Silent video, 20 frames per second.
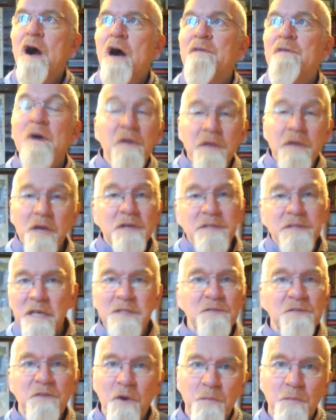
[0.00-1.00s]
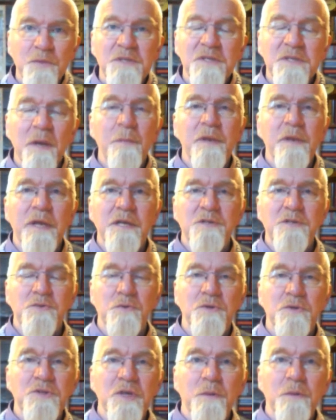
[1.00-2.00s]
I've only identified with some of the
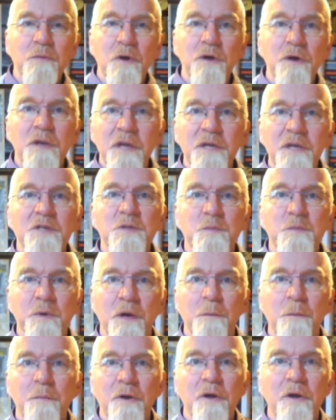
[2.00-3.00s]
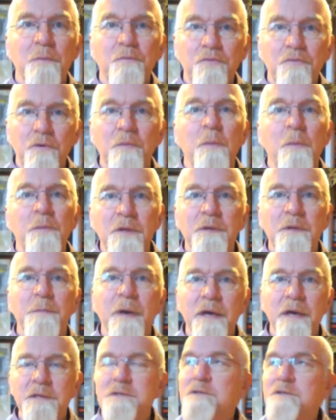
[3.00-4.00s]
asteroids. I'm not an expert, but I'm probably
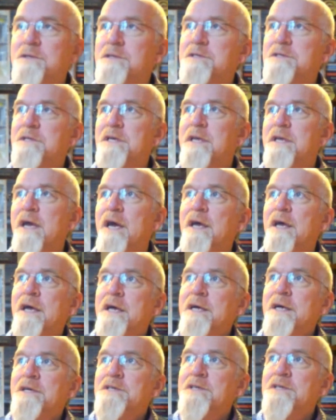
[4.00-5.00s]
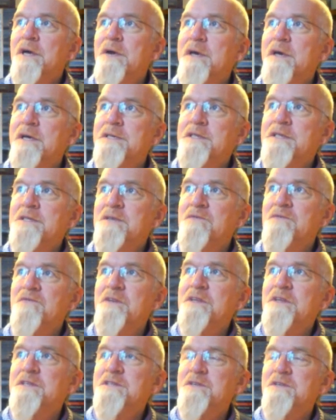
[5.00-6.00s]
about as good as you get. So here's a
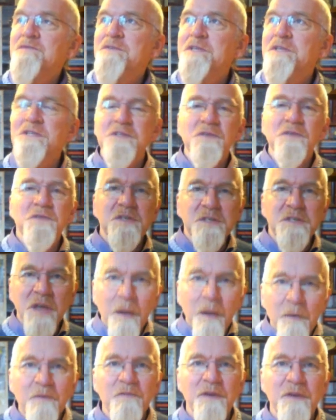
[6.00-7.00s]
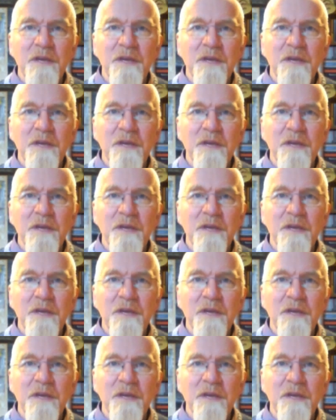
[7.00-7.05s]
definitive list of some of